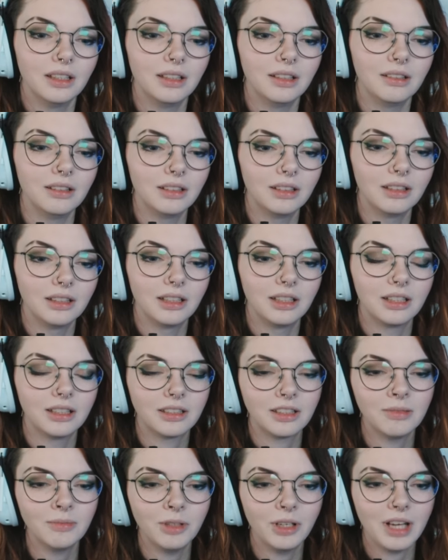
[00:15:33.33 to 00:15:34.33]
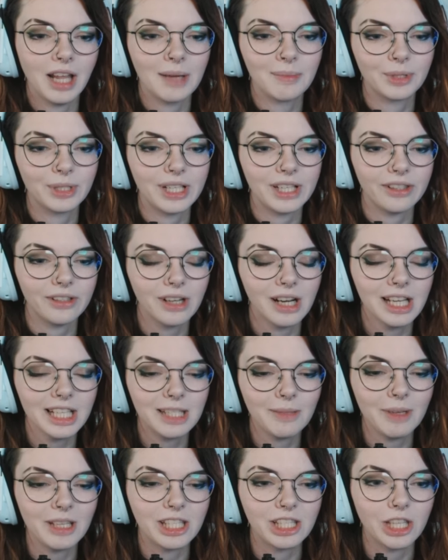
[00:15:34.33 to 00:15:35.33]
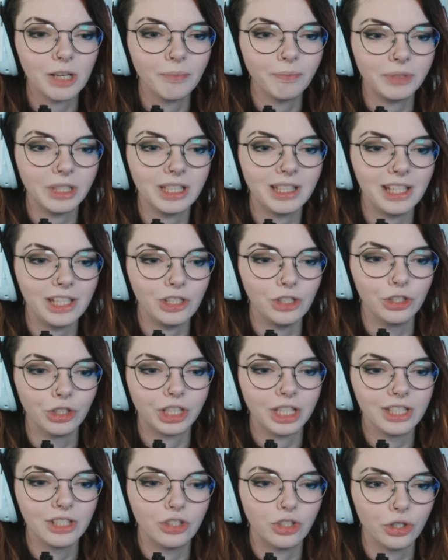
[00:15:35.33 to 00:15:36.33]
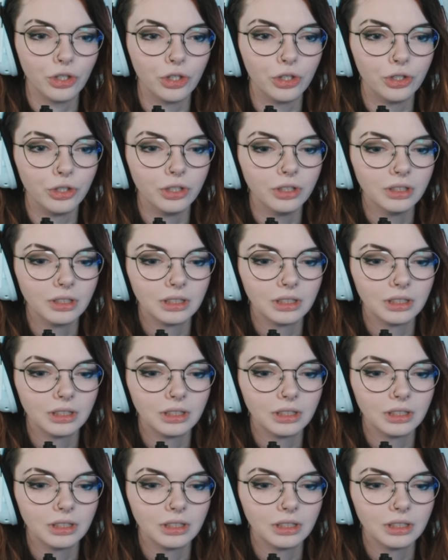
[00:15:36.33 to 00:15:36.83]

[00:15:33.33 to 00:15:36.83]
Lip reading: Ugh, come on, Emery. There has to be something that you can do.